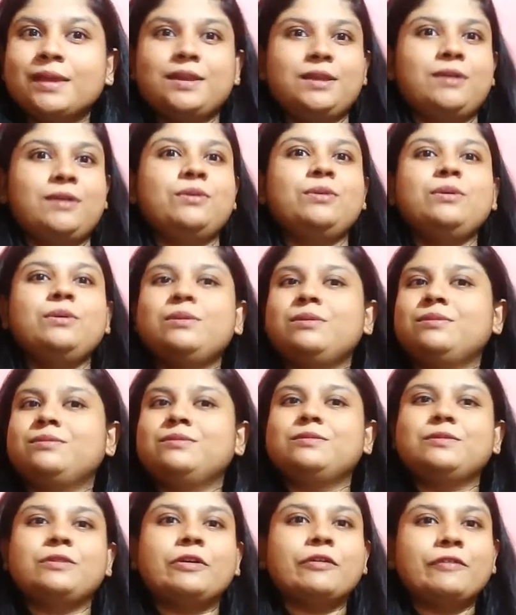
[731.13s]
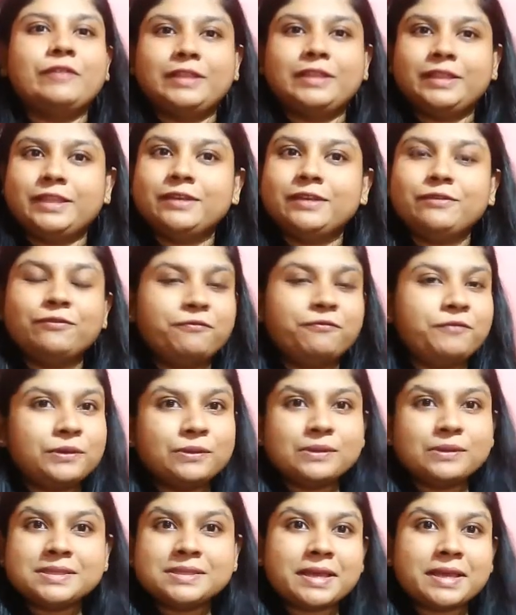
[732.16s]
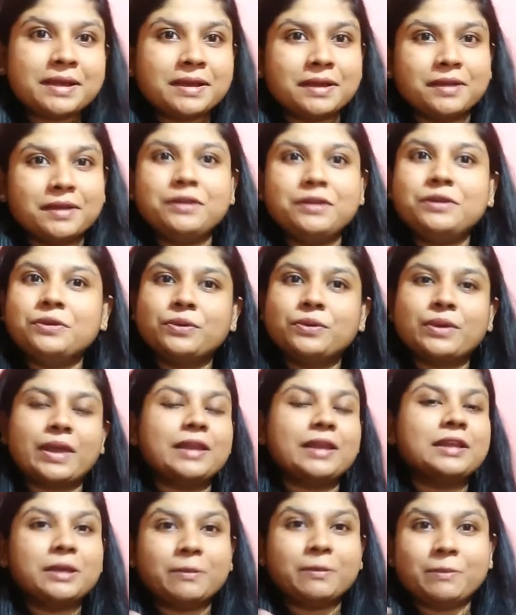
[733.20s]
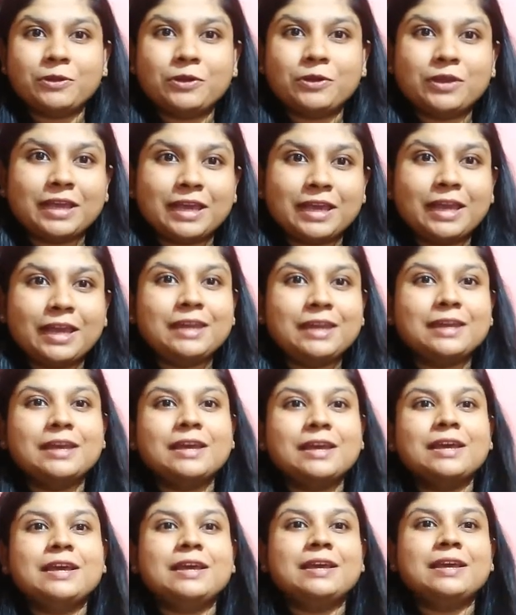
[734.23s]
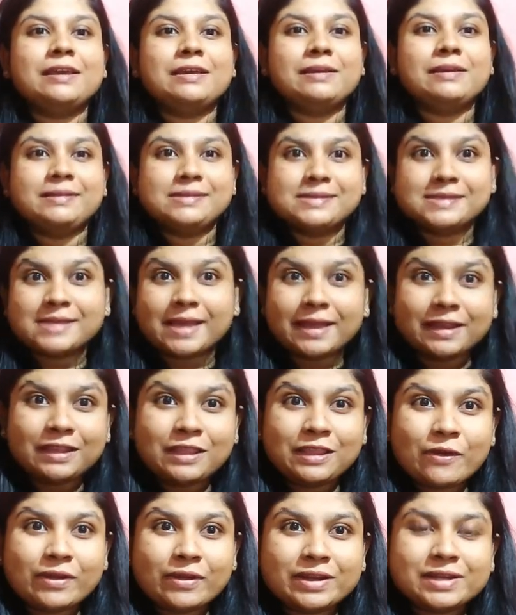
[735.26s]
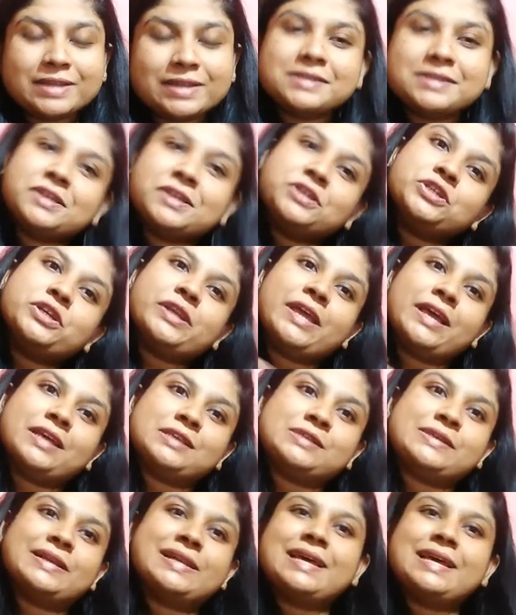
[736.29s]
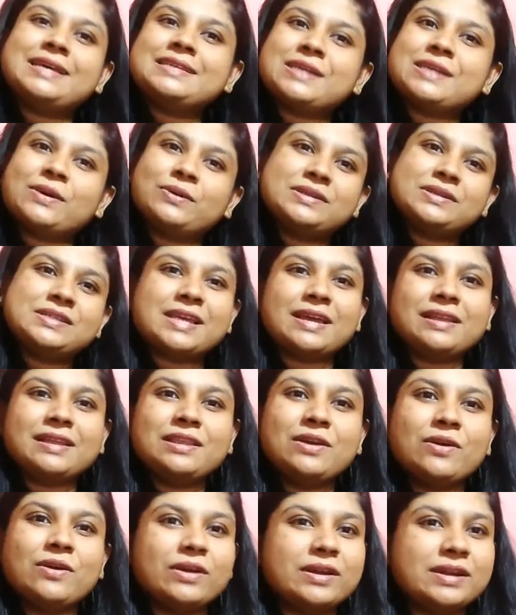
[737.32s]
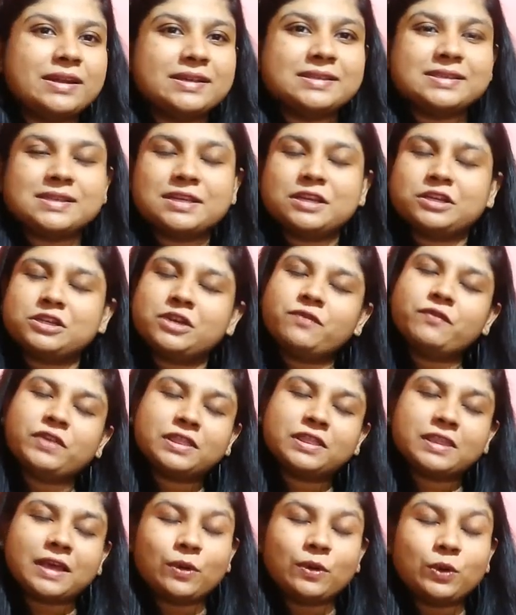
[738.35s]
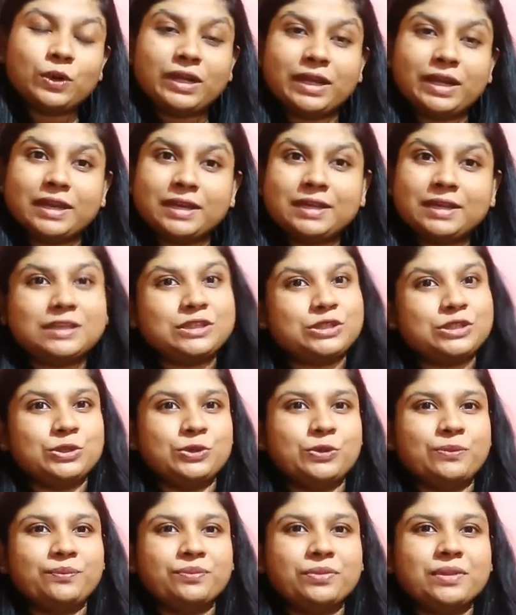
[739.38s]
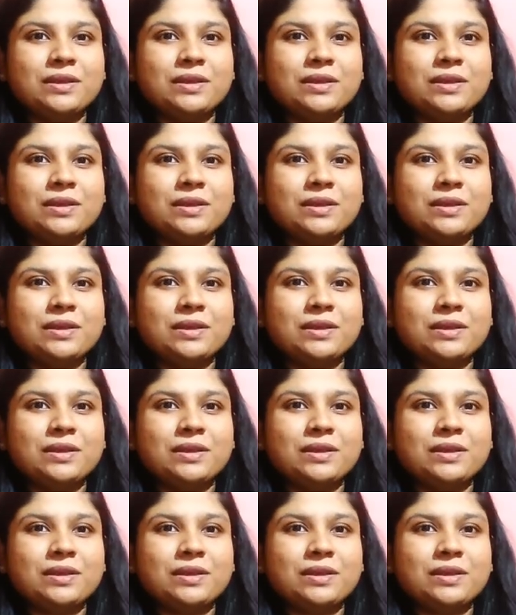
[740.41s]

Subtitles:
Now within few seconds you can communicate inside the organization as well as outside the organization without any issue.